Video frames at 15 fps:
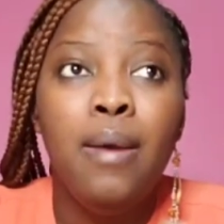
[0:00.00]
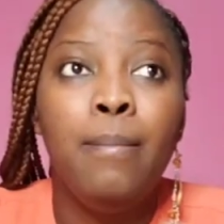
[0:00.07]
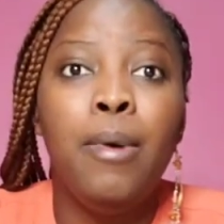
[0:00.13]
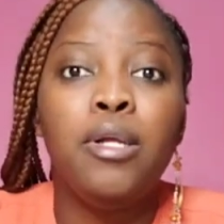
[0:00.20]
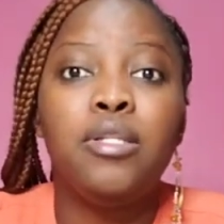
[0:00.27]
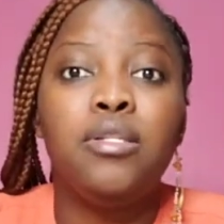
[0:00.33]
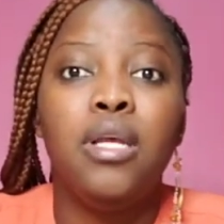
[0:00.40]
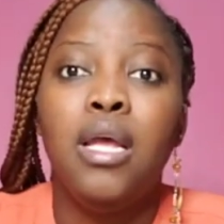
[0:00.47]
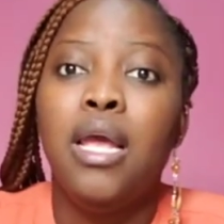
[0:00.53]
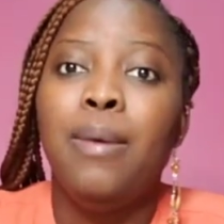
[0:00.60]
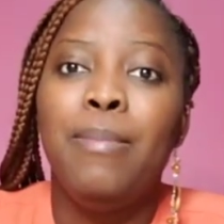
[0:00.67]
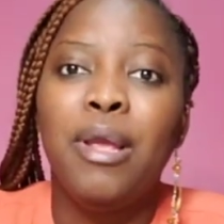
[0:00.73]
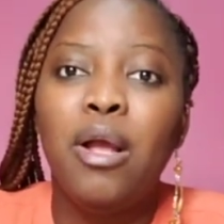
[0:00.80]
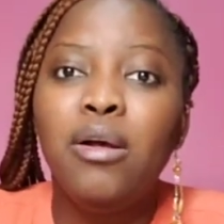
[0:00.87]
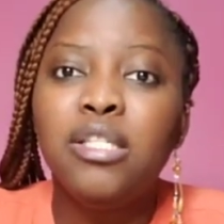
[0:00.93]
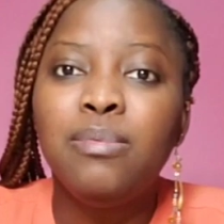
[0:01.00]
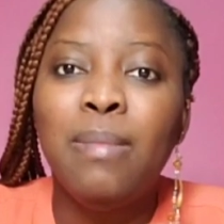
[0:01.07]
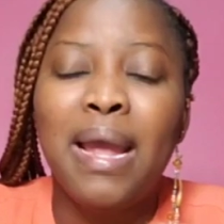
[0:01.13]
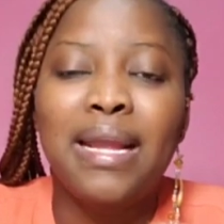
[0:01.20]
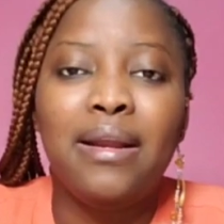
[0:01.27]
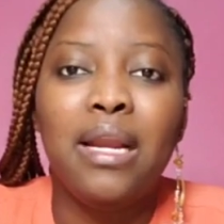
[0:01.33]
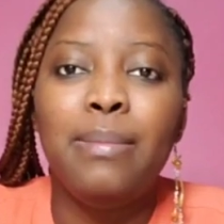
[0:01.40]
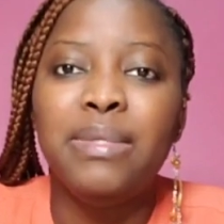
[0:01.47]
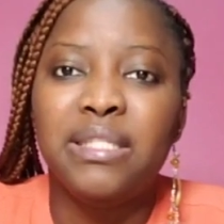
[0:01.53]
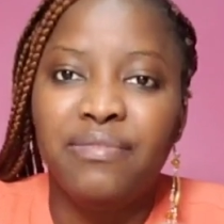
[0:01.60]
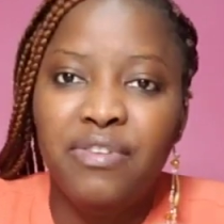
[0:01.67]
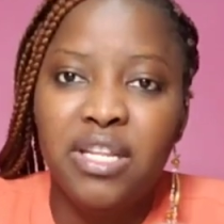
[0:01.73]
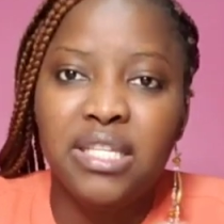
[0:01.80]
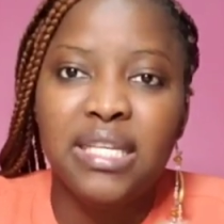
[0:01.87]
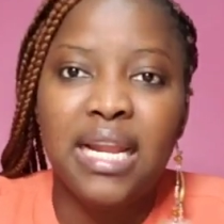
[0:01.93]
But because my cream is
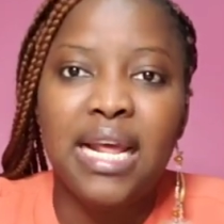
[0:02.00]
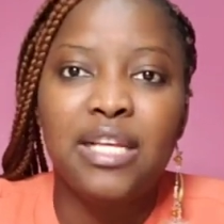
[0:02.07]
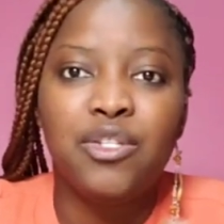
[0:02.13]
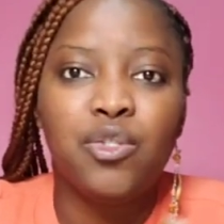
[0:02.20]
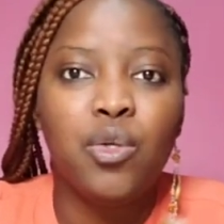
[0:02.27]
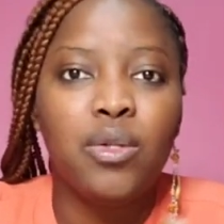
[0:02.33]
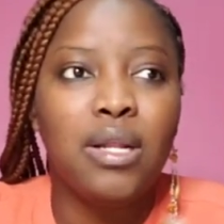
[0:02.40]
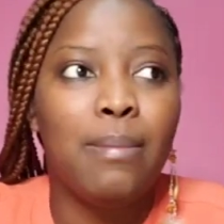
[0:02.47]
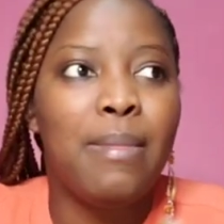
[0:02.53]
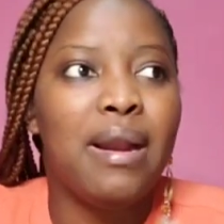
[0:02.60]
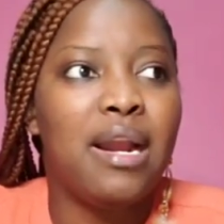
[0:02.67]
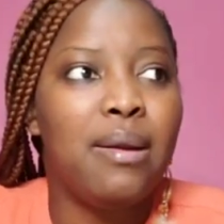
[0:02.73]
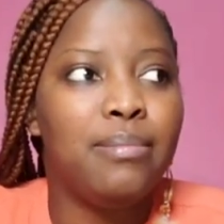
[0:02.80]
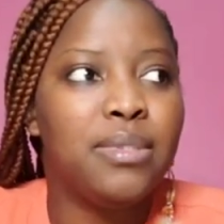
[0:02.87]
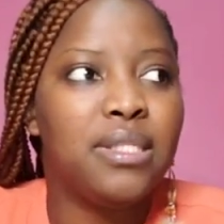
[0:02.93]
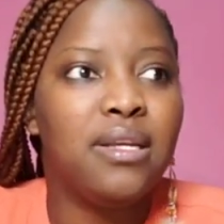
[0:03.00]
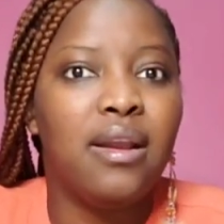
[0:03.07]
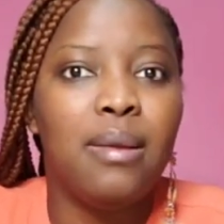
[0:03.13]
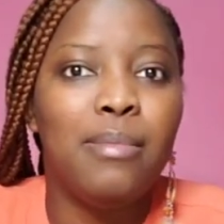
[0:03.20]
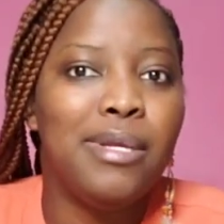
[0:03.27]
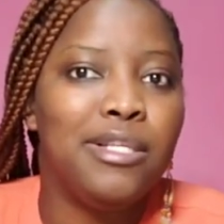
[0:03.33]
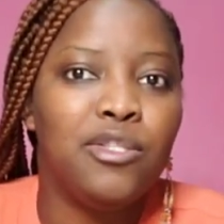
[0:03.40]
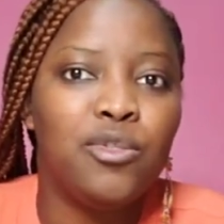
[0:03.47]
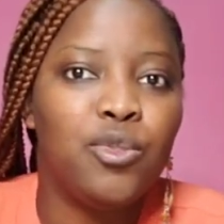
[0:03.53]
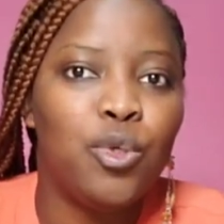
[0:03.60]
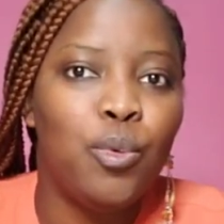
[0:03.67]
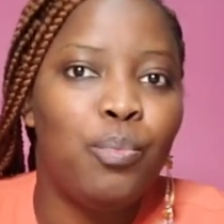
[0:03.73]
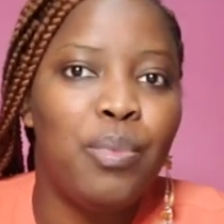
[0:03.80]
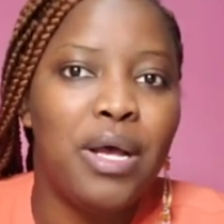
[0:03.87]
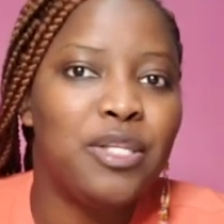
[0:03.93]
finished and I saw that Maram's cream is
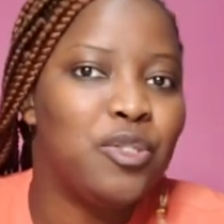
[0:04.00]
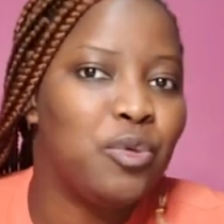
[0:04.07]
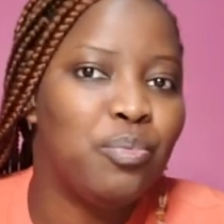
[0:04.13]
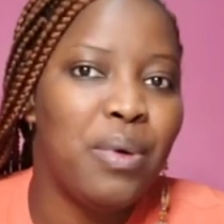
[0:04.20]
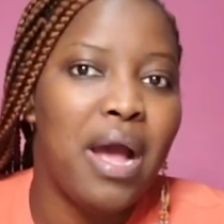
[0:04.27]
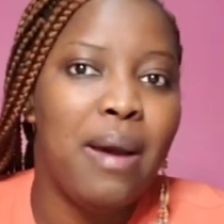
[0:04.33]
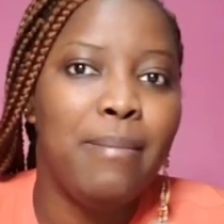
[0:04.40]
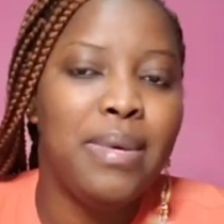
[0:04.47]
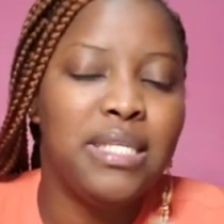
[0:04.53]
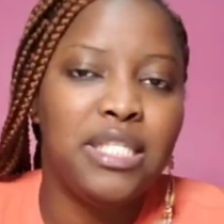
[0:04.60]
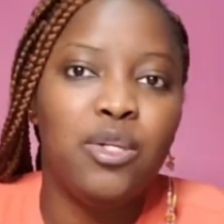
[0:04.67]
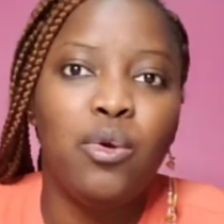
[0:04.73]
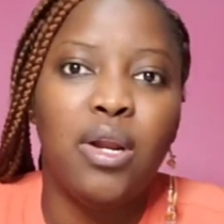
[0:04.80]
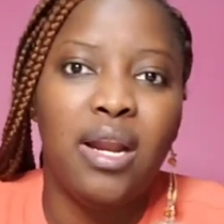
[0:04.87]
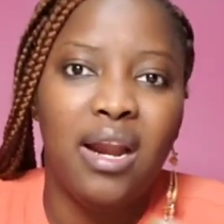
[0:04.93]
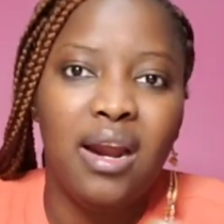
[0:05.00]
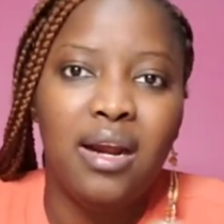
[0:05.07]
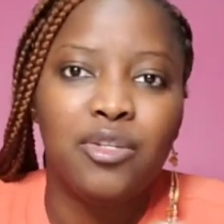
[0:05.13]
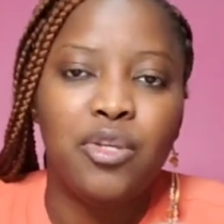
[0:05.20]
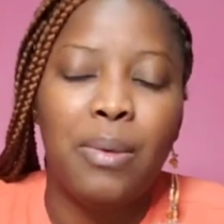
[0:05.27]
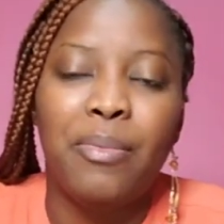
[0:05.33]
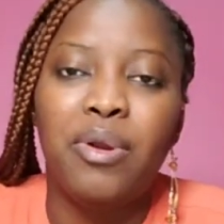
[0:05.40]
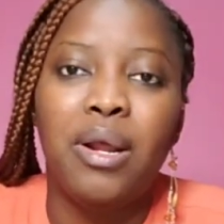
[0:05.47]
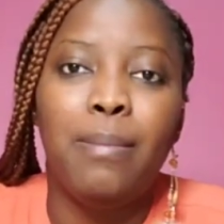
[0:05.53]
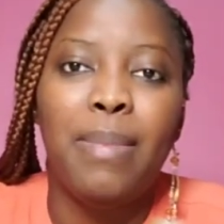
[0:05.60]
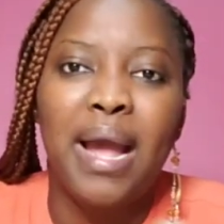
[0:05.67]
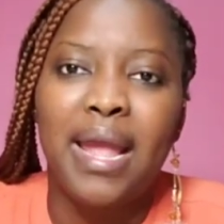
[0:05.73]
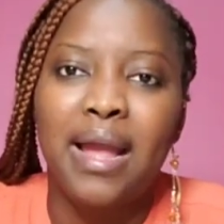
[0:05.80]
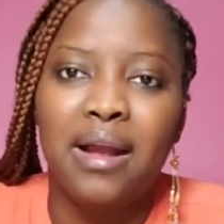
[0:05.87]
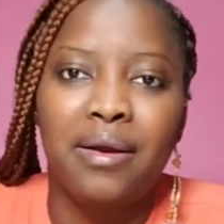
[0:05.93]
super amazing on her, so I'm gonna
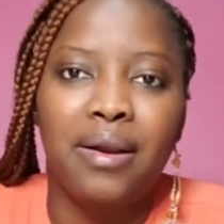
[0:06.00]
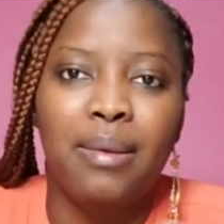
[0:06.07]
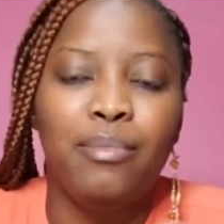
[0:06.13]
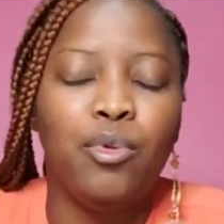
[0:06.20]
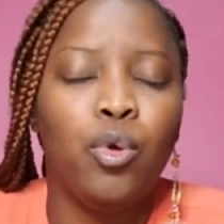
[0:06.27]
buy her cream.